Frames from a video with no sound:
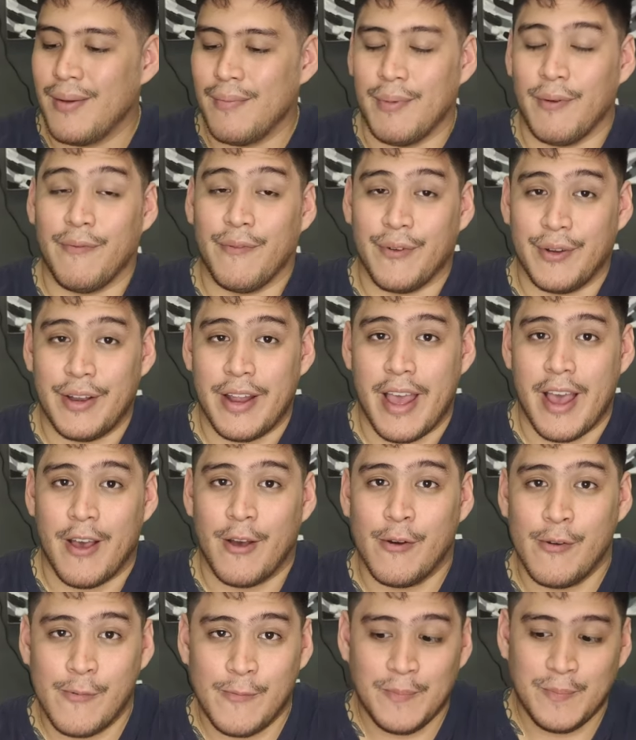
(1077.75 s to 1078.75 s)
But for
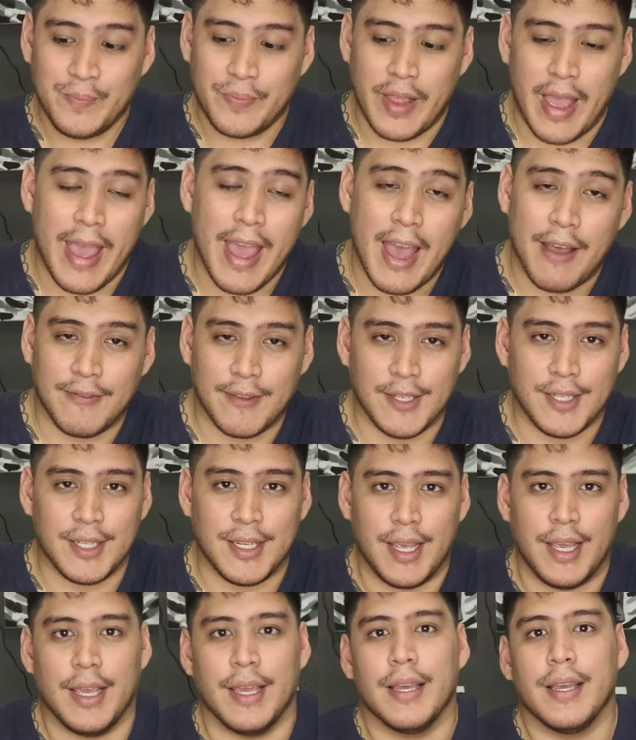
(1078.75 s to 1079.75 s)
now, I have to
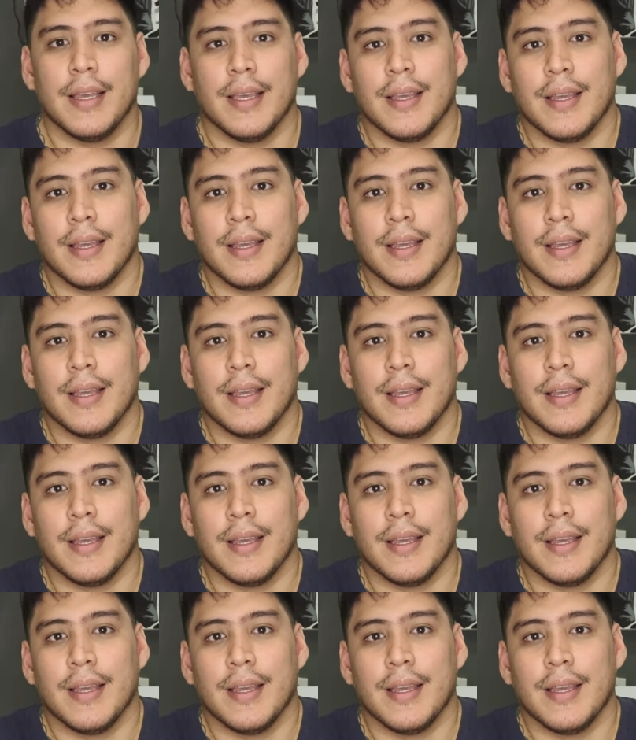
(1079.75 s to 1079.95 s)
say,